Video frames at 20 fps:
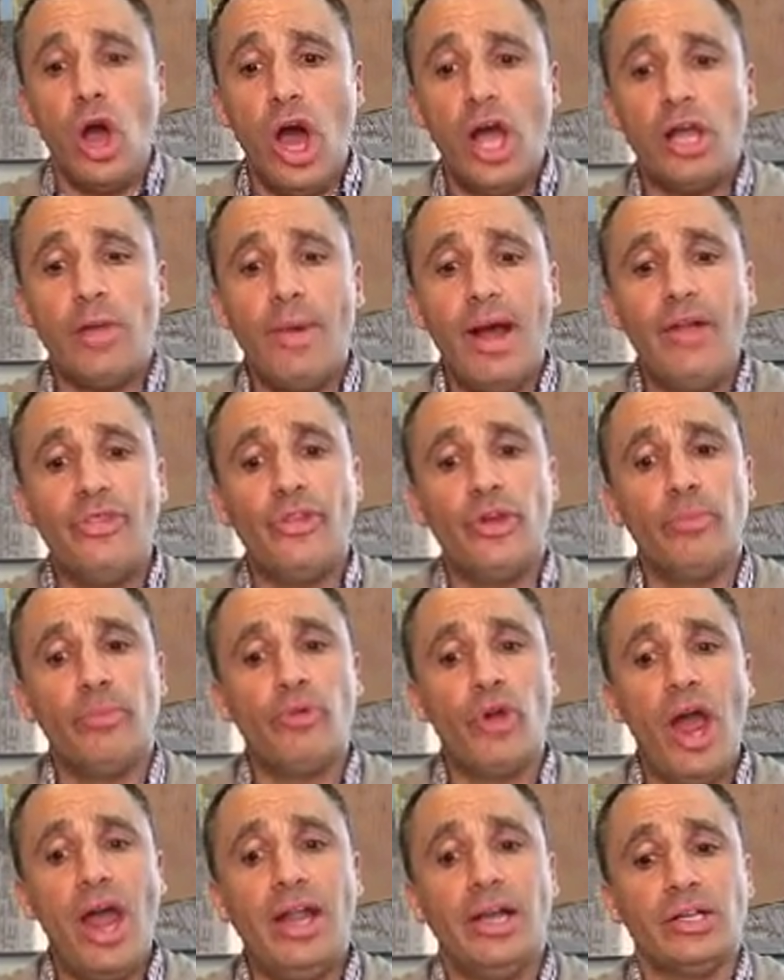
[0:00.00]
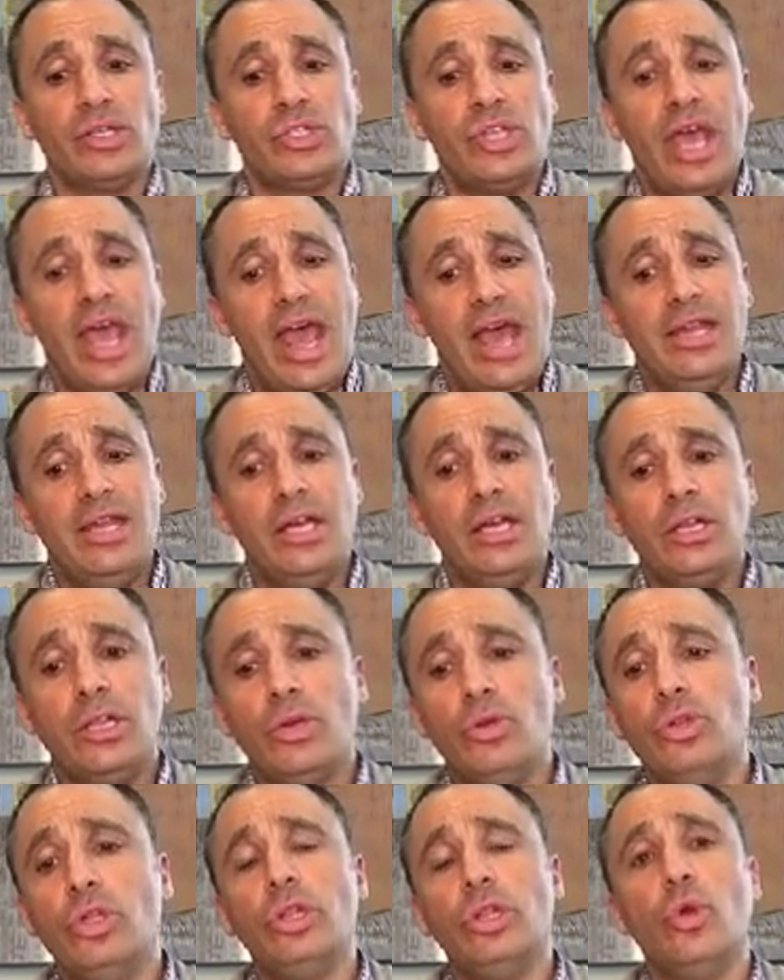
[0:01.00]
talk about their products. They had to
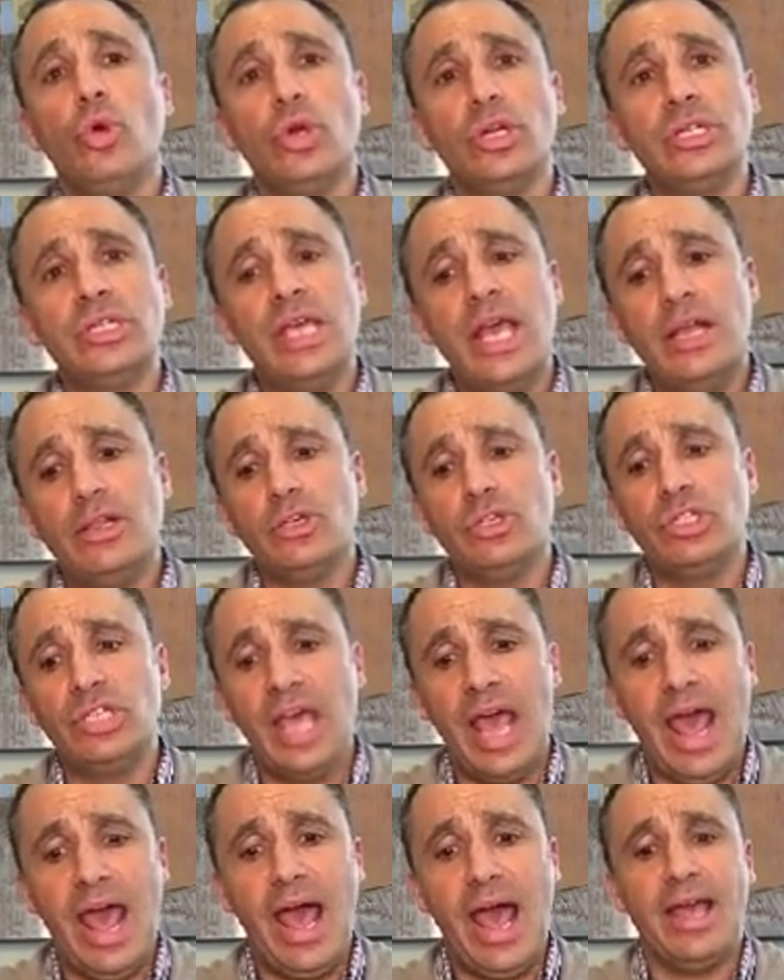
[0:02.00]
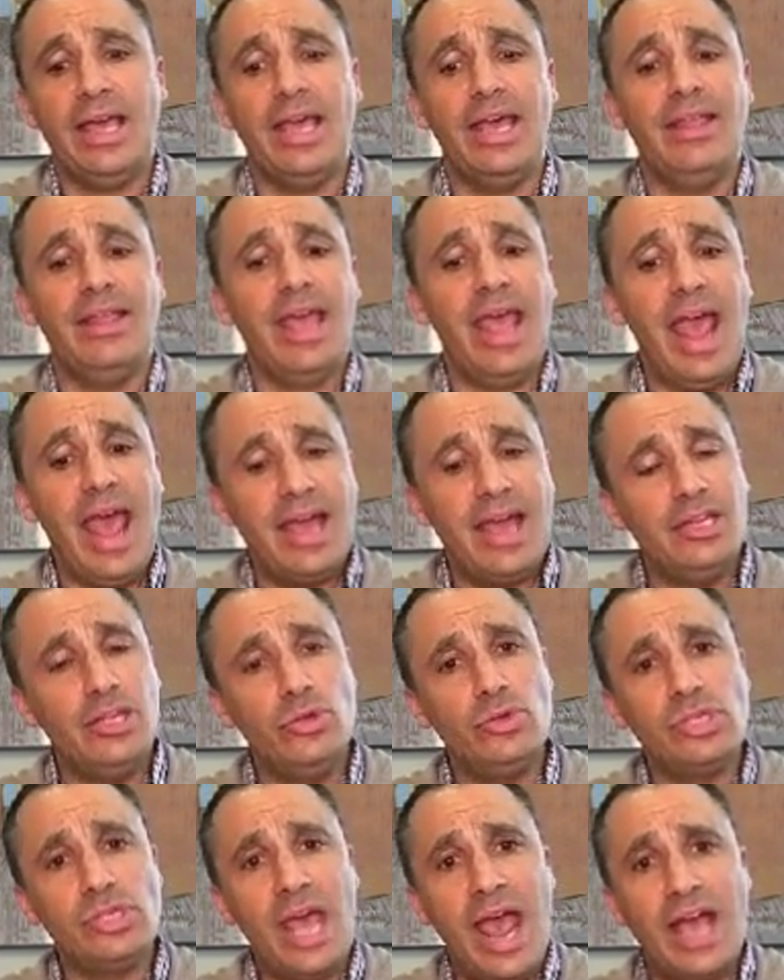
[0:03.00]
include the Lord & Taylor tag, and they had
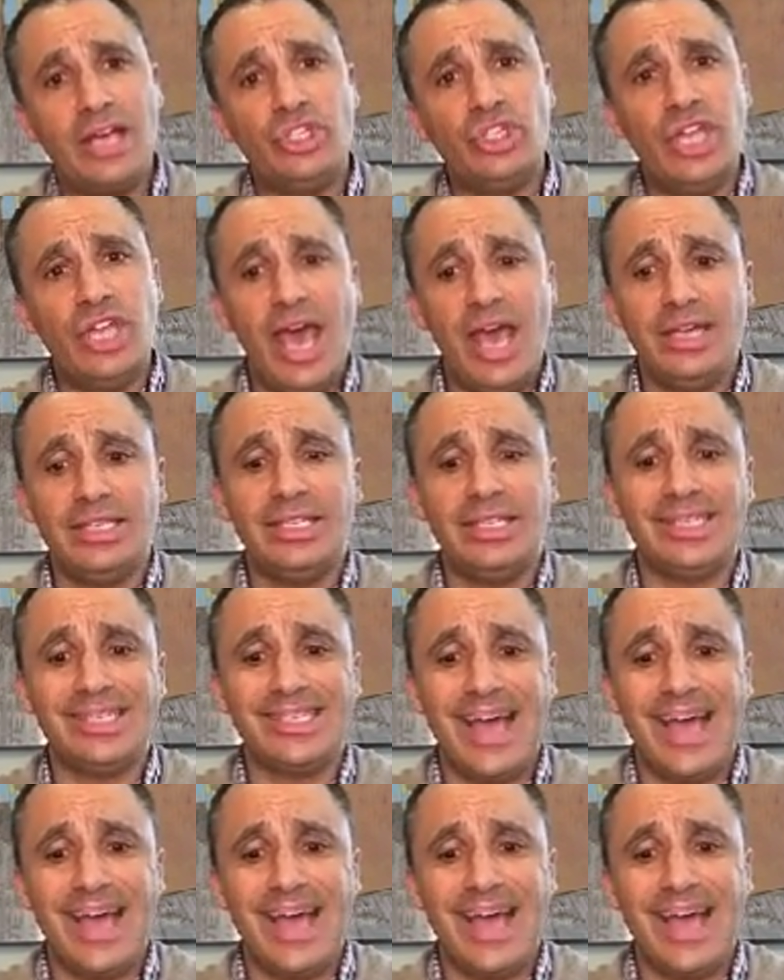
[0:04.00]
to use hashtag